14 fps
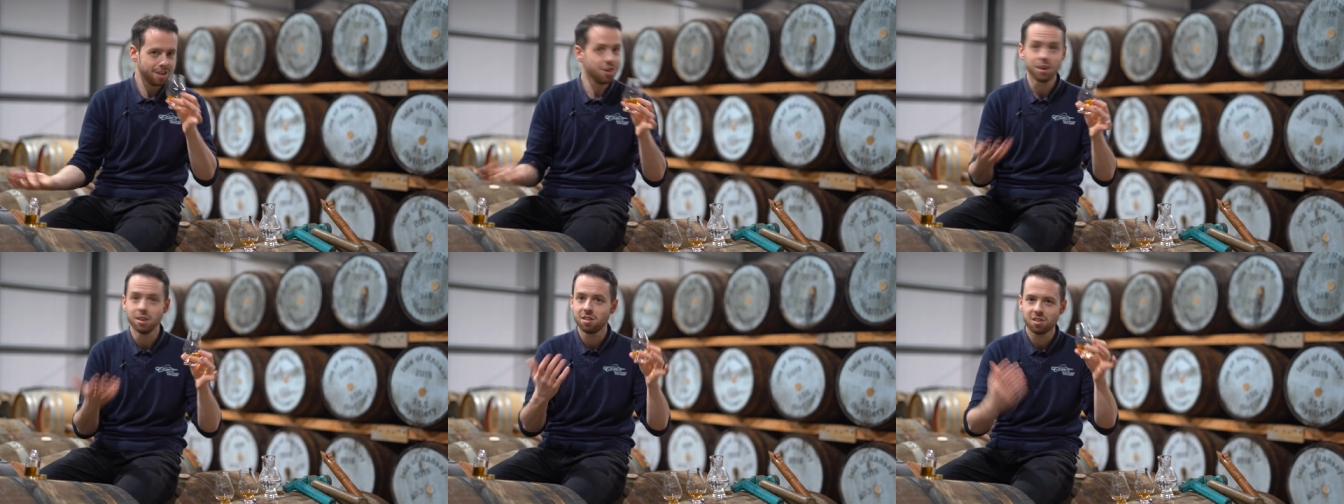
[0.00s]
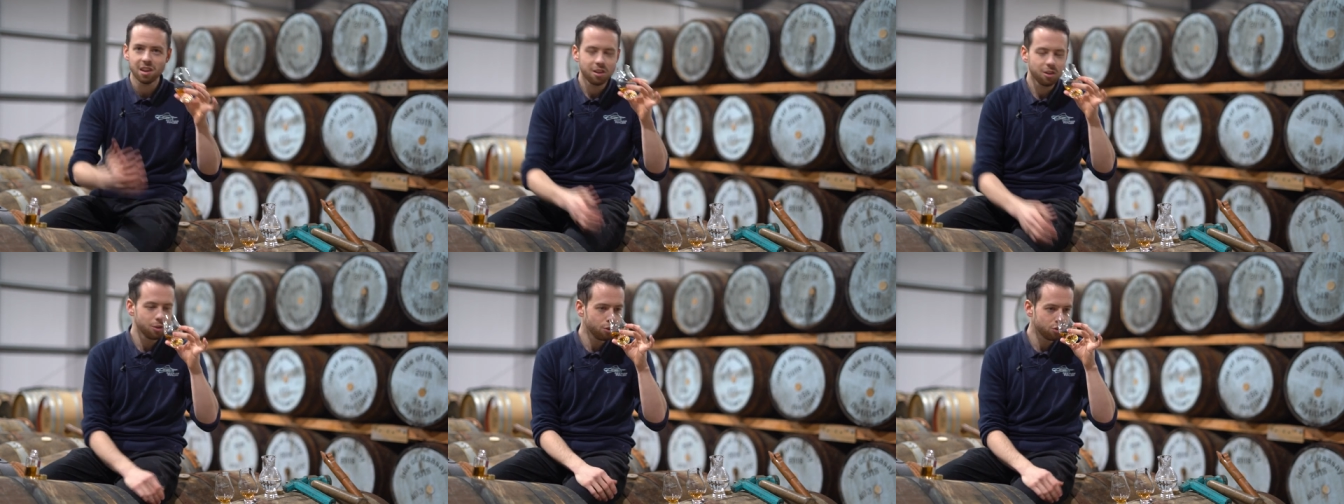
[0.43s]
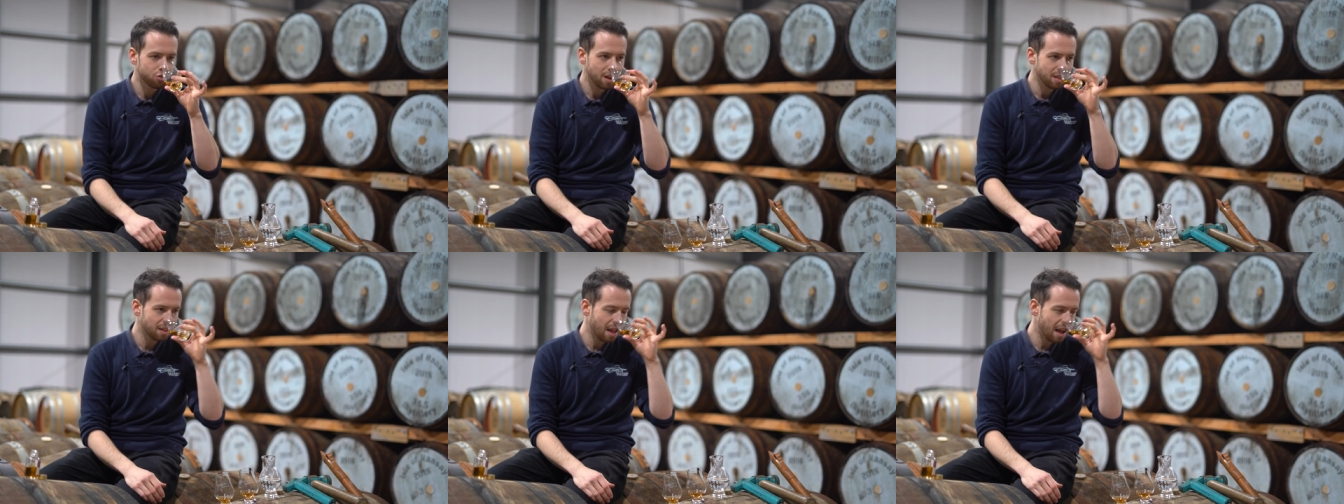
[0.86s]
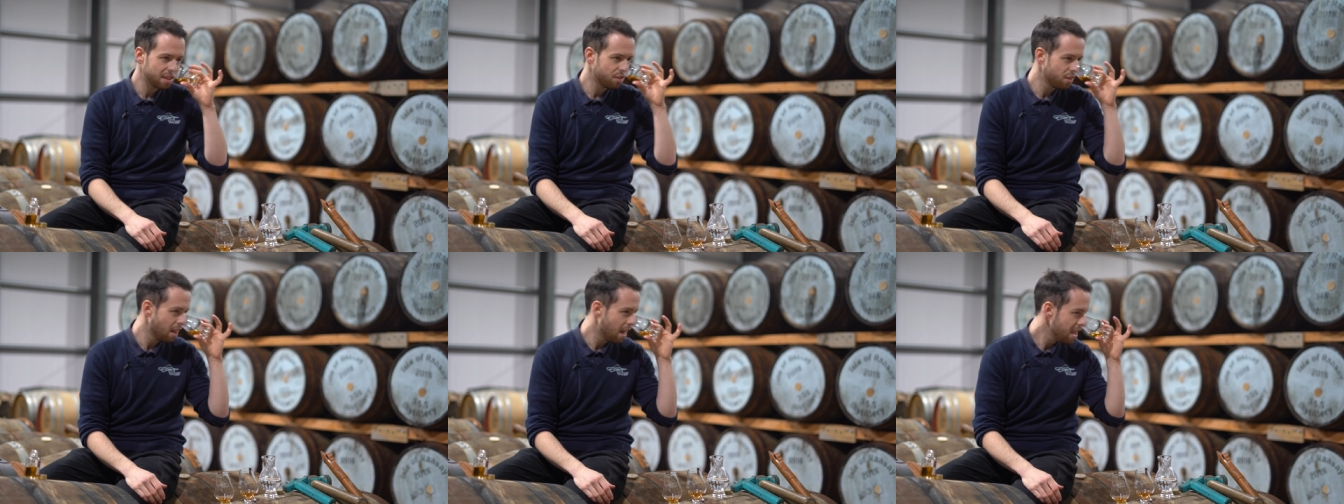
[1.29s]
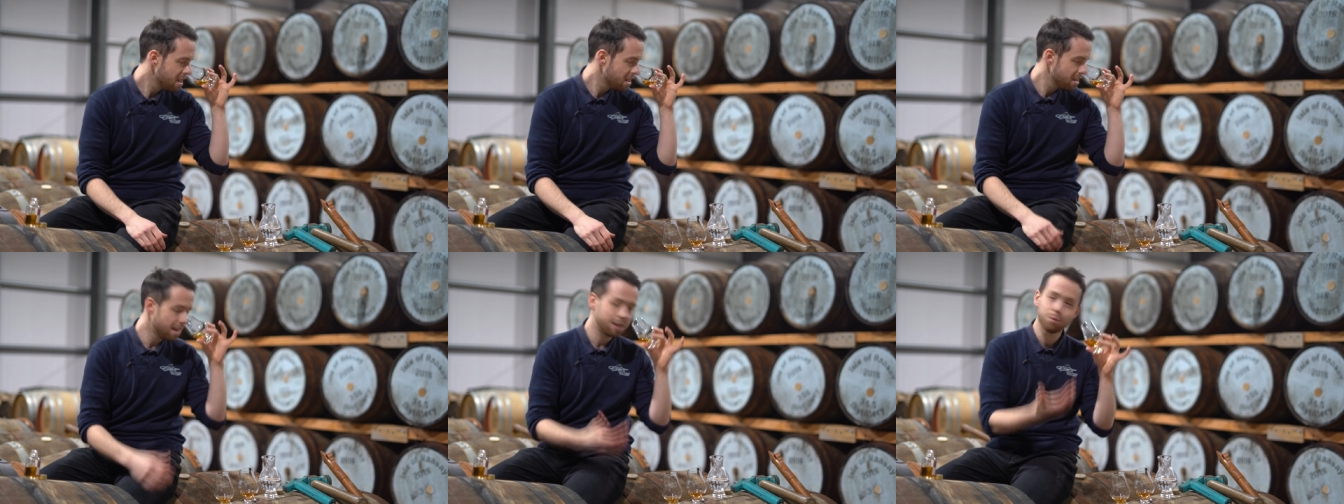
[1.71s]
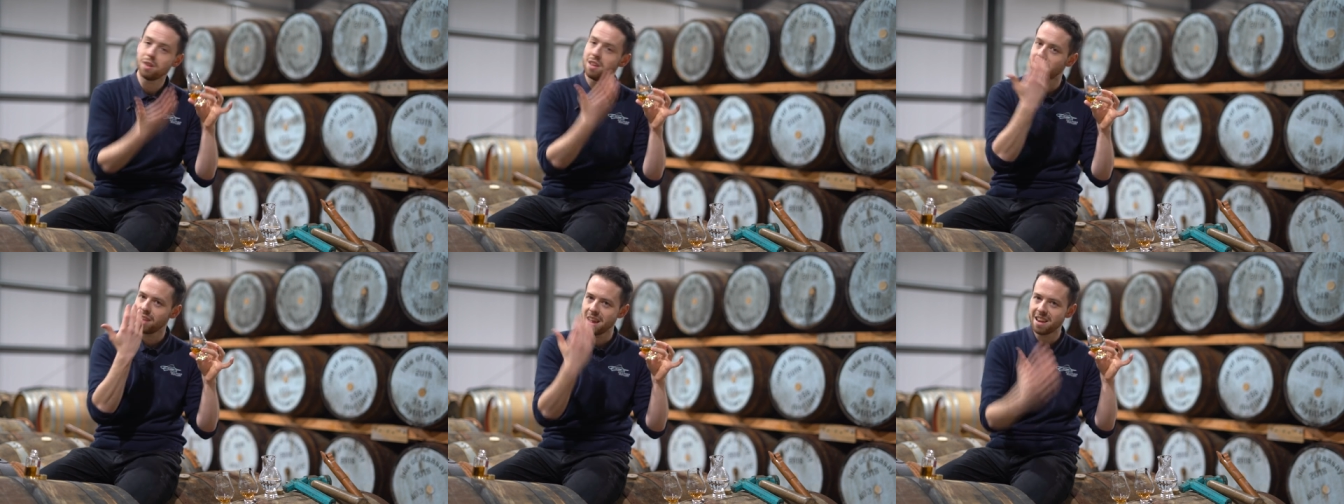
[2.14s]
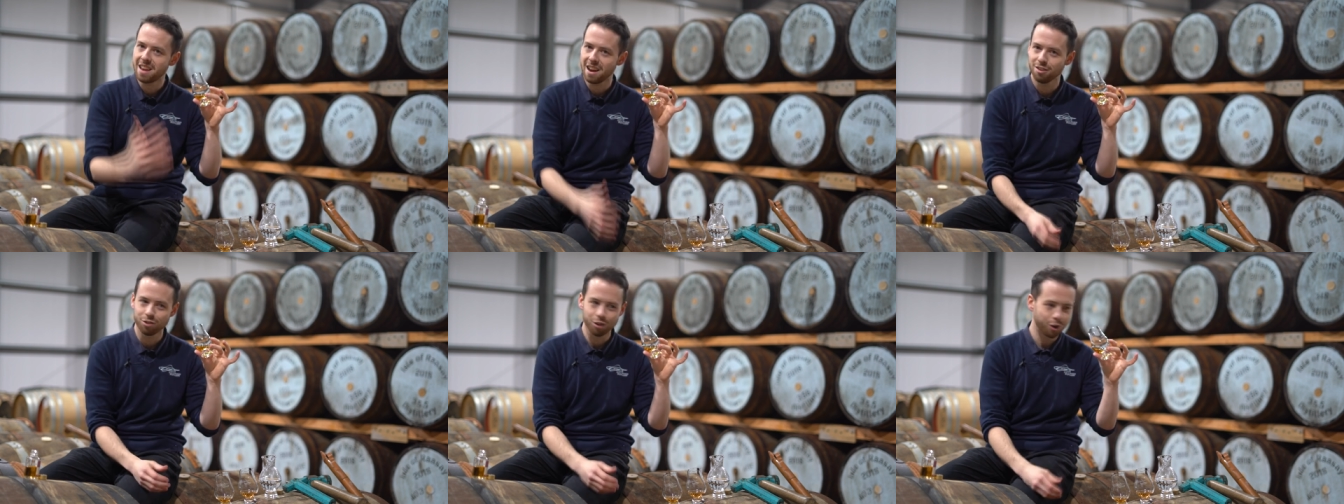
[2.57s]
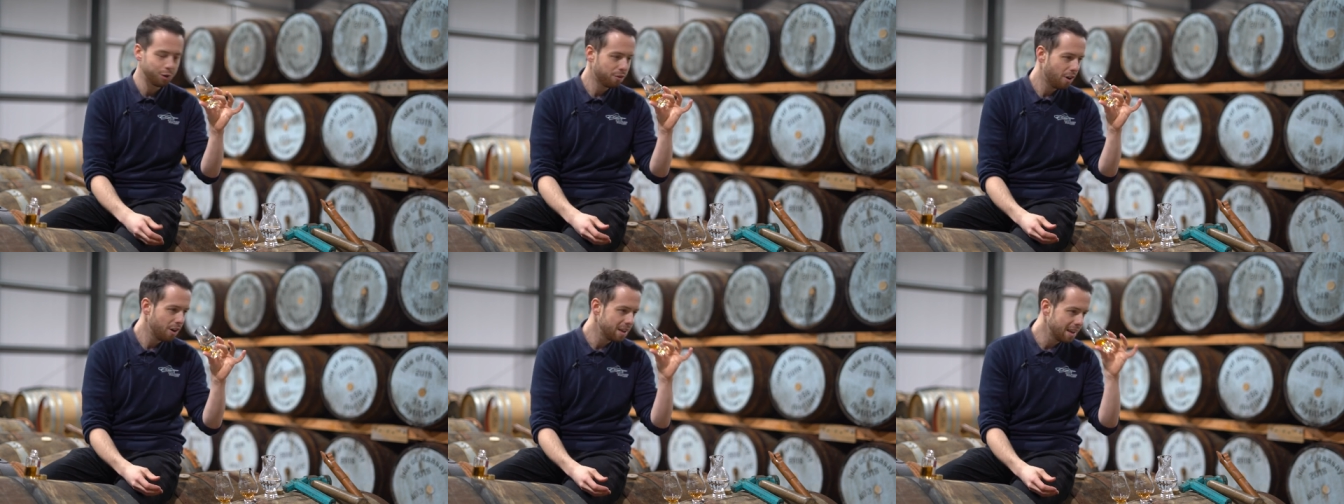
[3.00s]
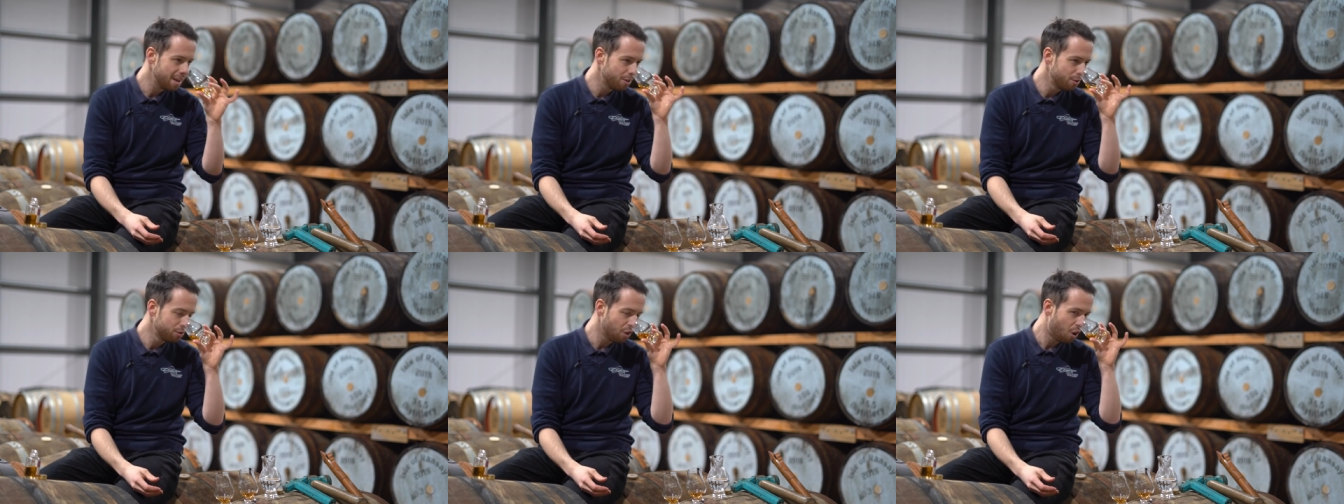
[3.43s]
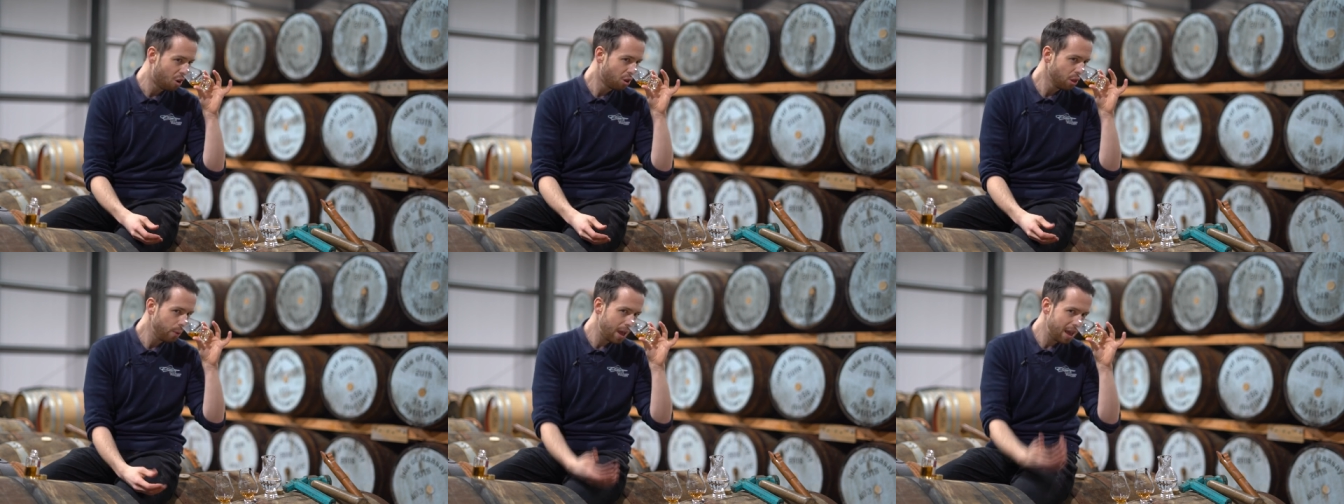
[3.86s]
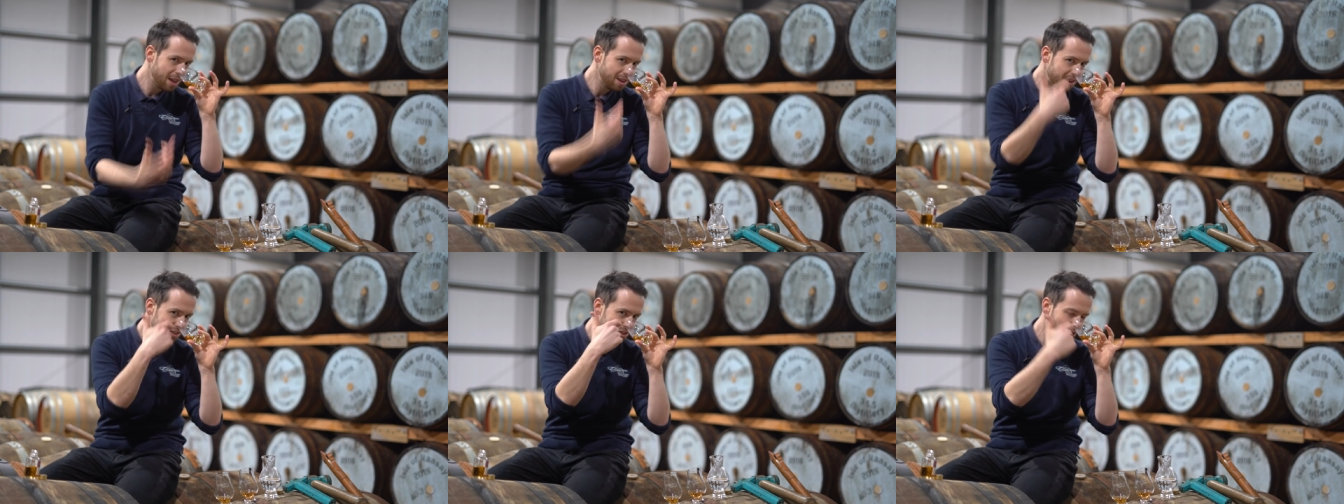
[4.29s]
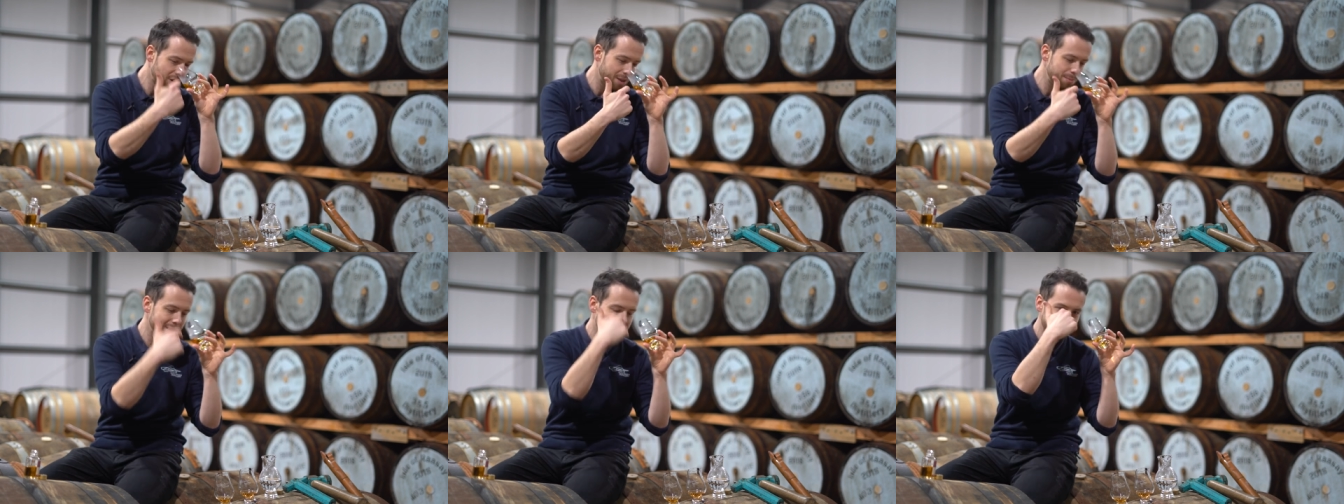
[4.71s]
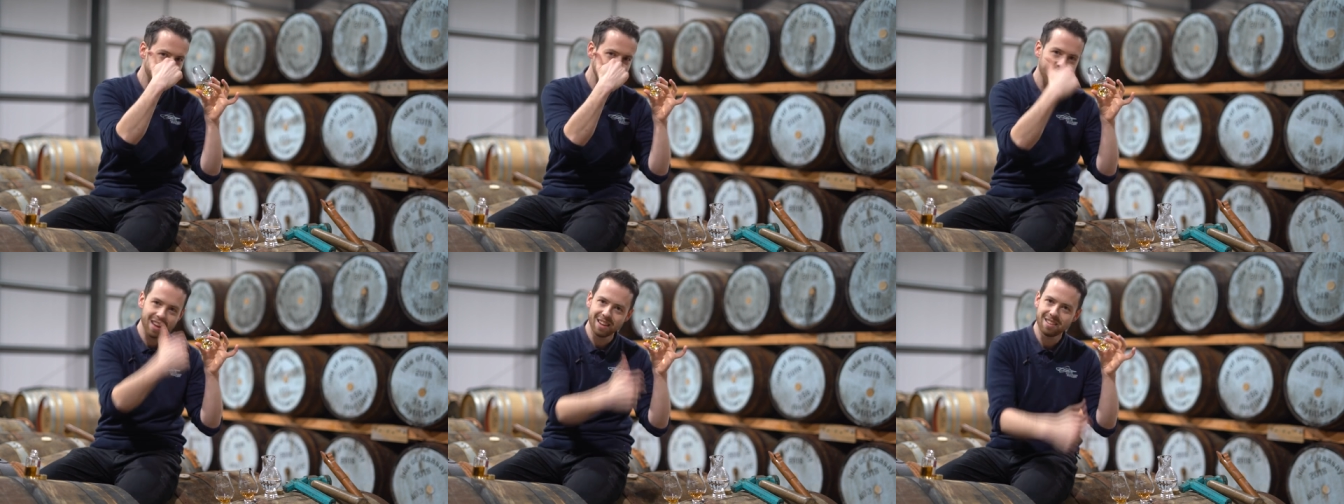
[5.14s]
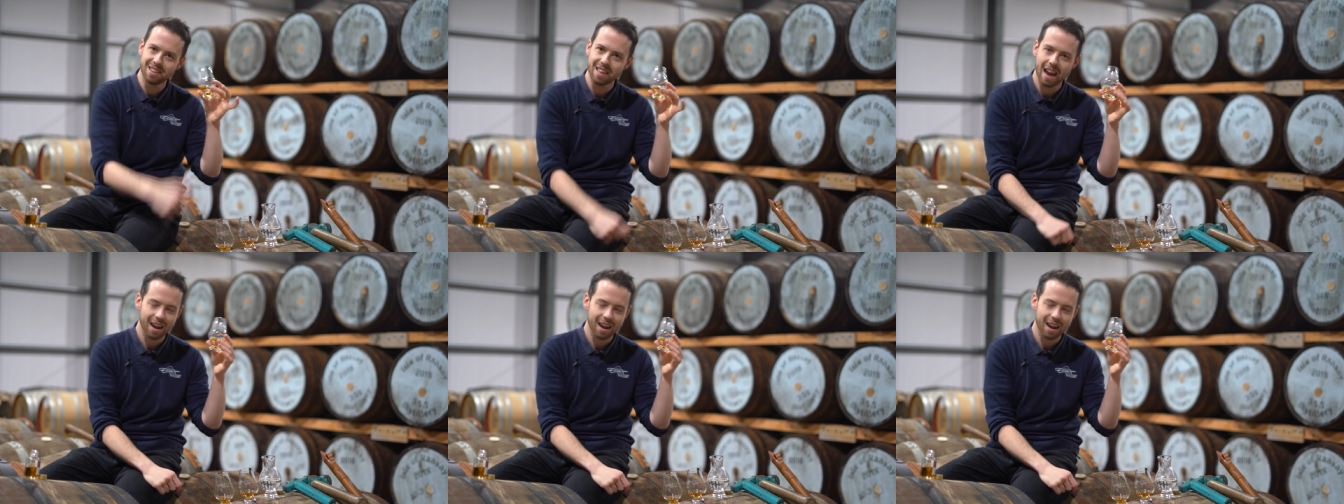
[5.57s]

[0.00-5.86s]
you can stick your nose right in the glass if you like. That's what these Glencairns are good for. You can get your nose all the way in and it's not going to be sticking into the